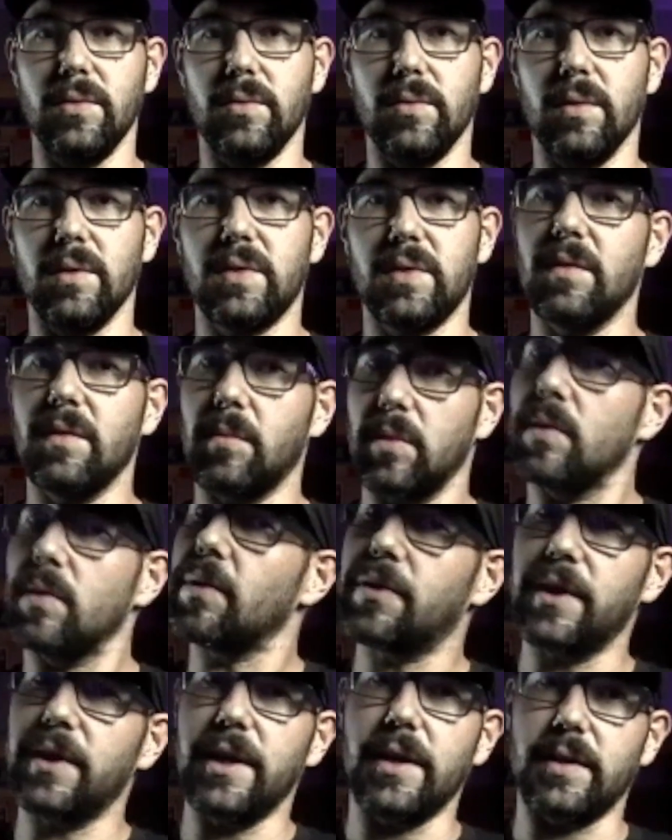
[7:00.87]
similar
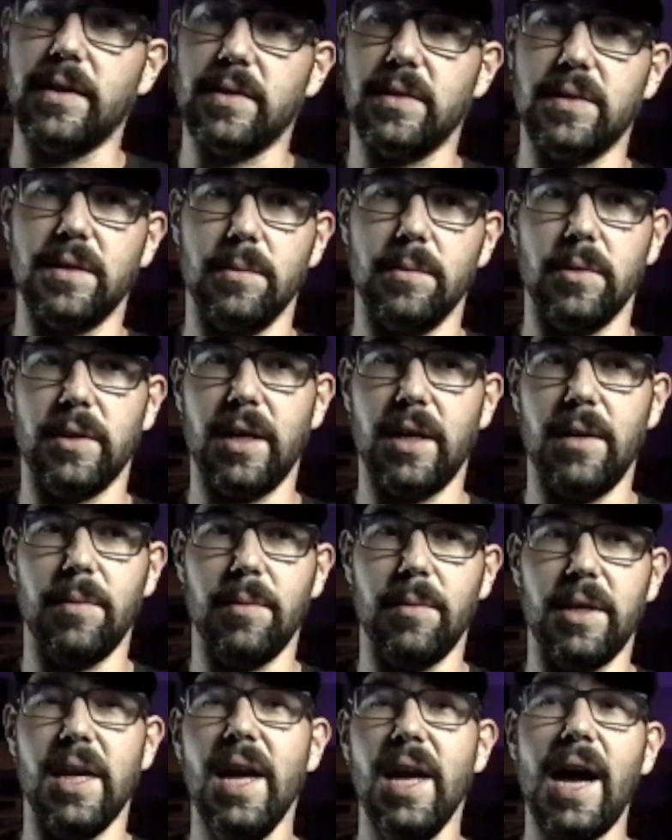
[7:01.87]
things and similar
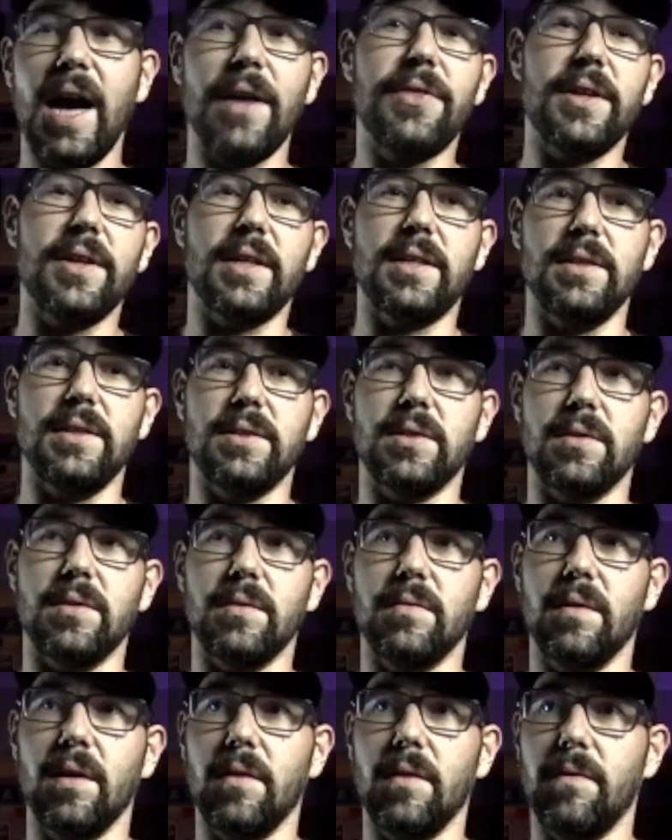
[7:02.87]
comedy. I think he's
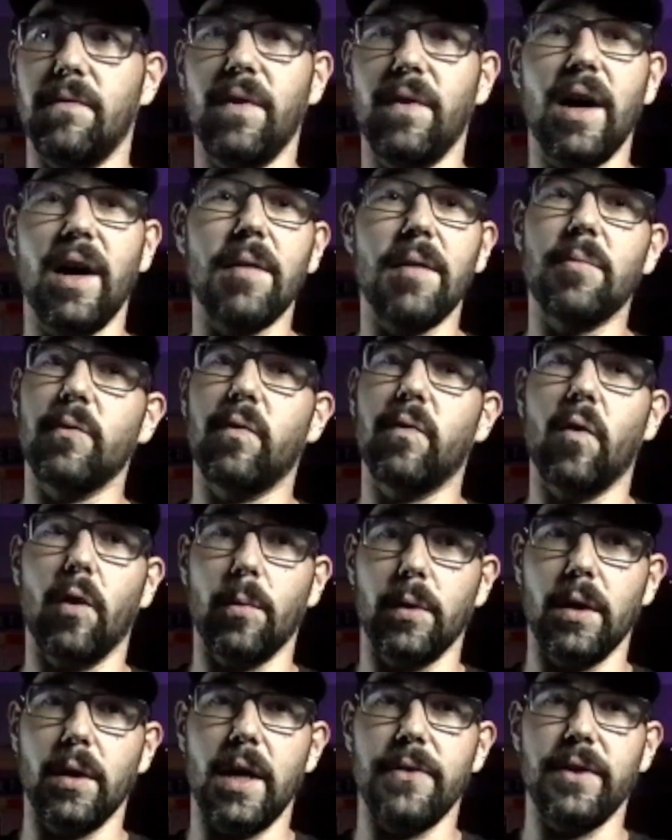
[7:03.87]
a fine
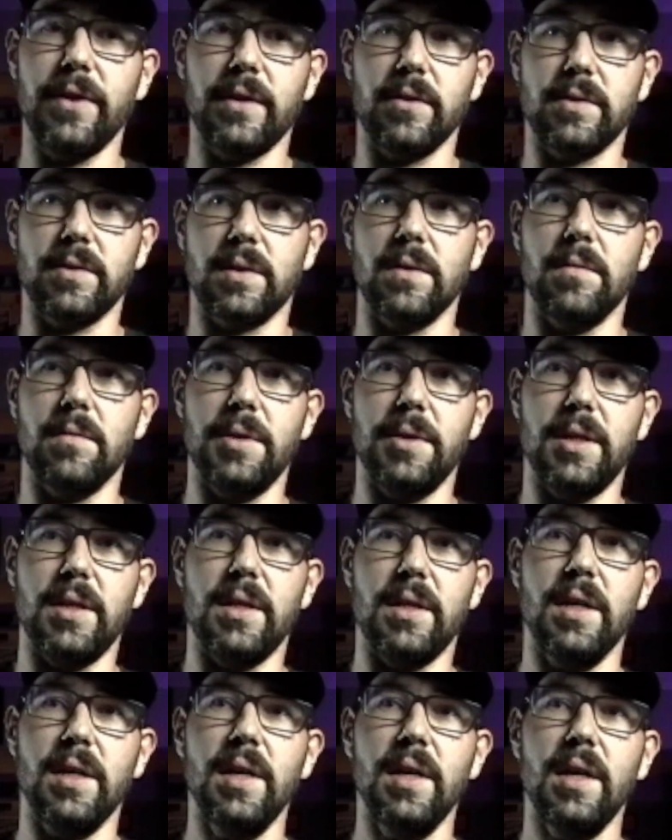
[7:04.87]
performer. I think there's going to
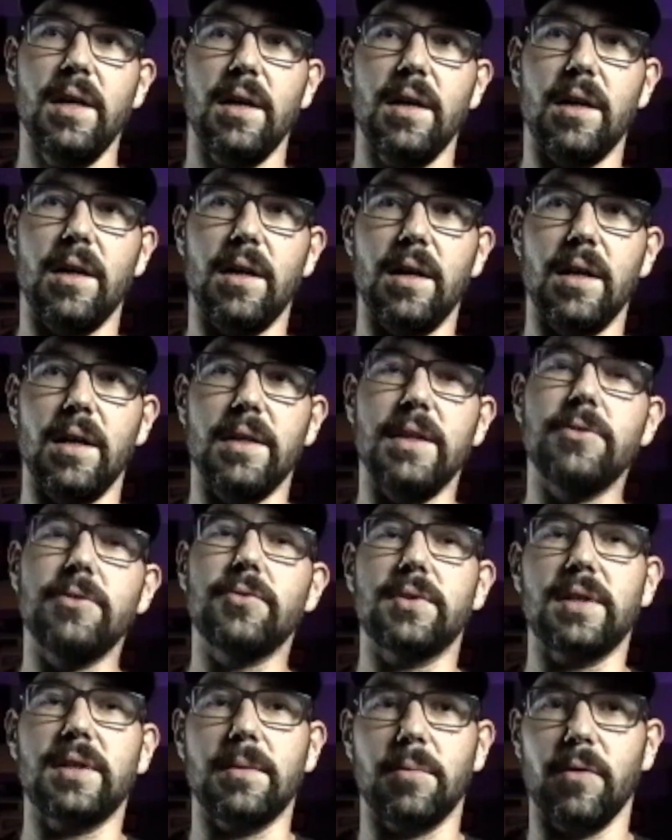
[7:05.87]
be an
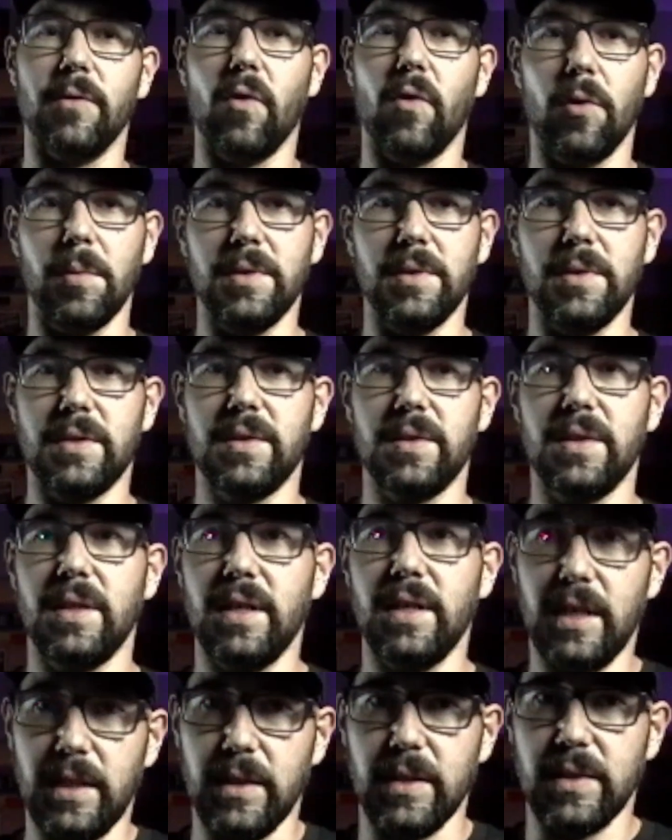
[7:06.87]
interesting performance
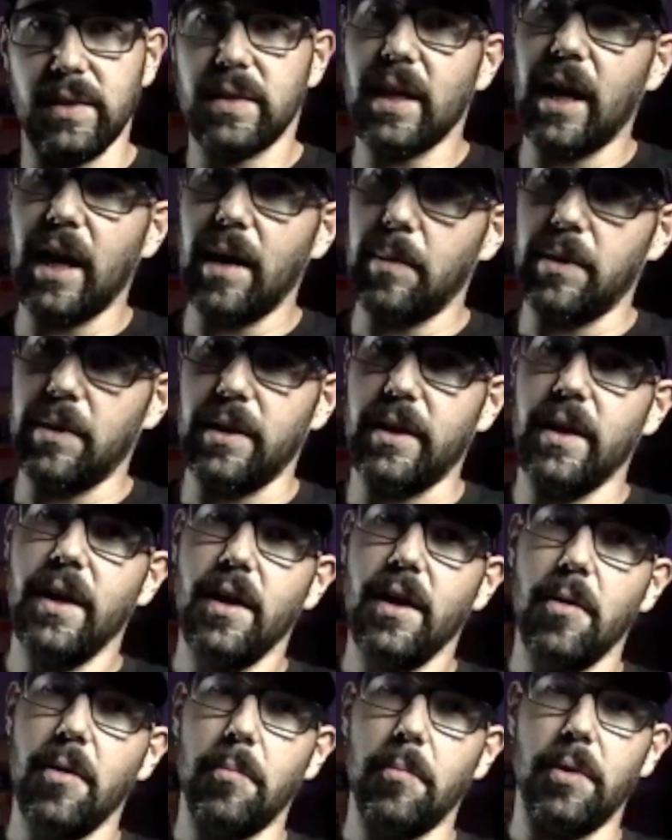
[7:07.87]
in this comedy,
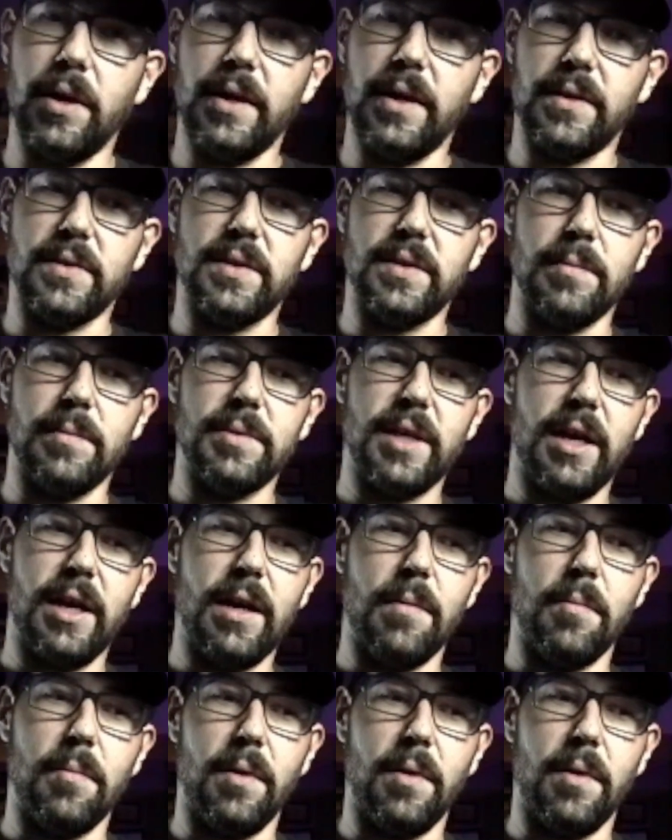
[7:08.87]
but at the same time,